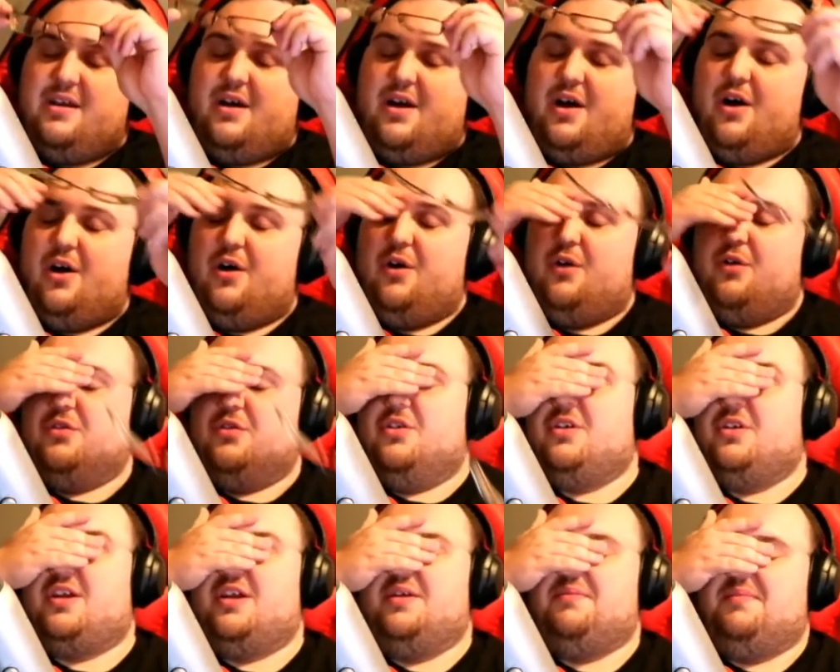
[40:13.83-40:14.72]
oh,
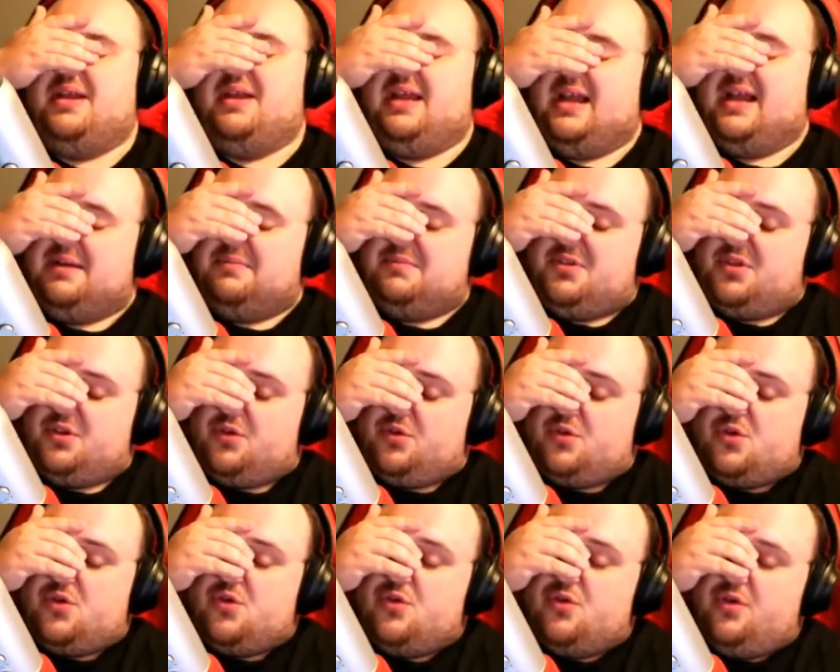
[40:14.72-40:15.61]
look at me, I'm so
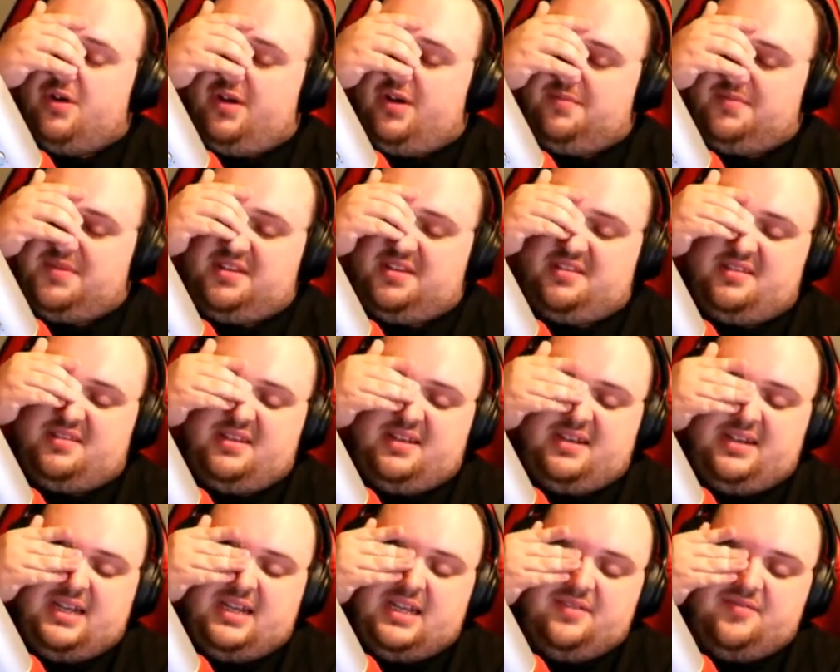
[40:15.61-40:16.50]
cool, I'm the
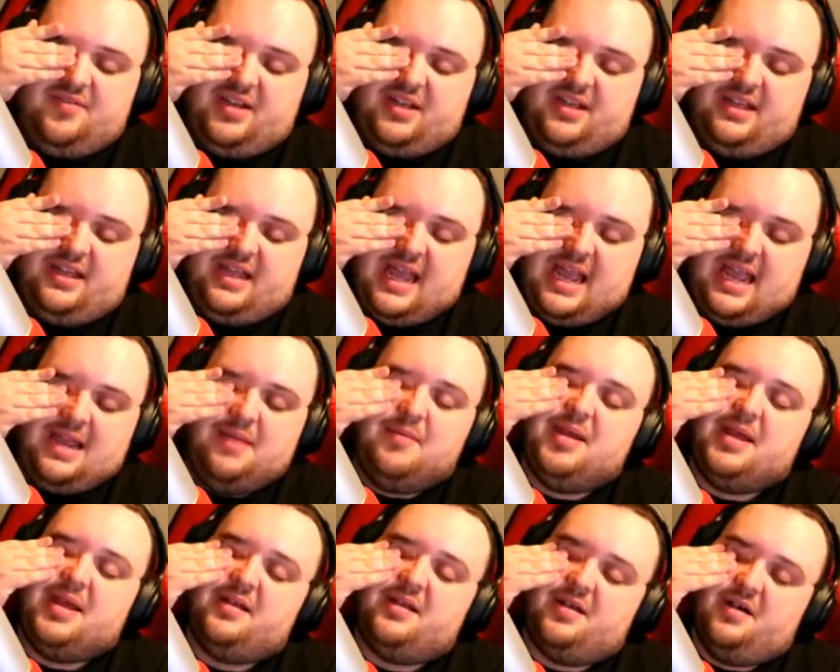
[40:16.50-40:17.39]
CD of a
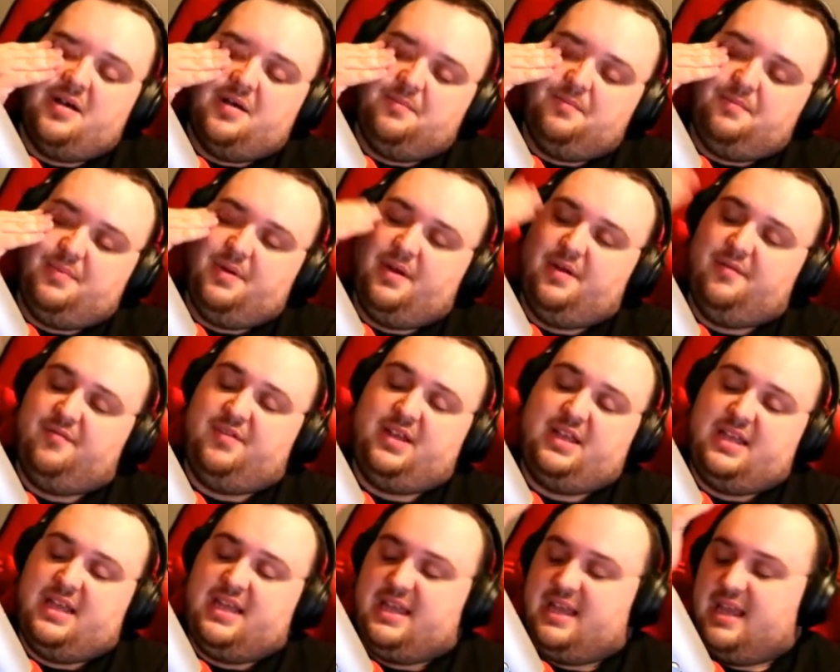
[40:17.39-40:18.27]
gaming
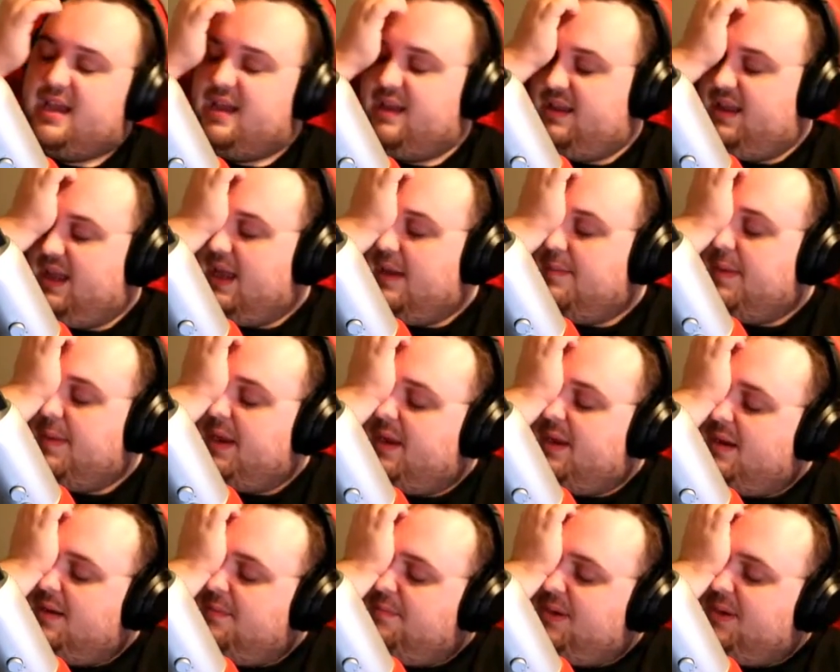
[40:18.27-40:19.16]

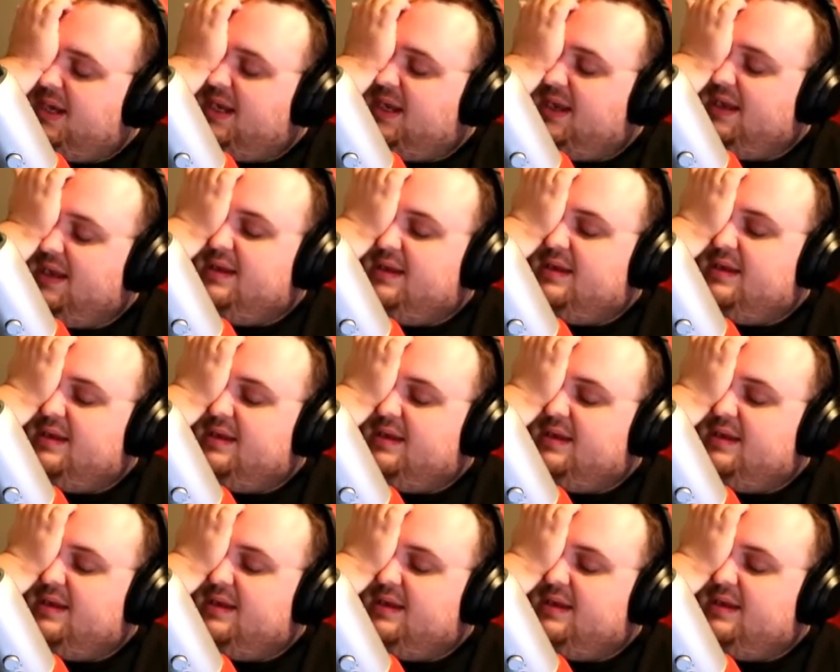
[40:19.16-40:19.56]
company.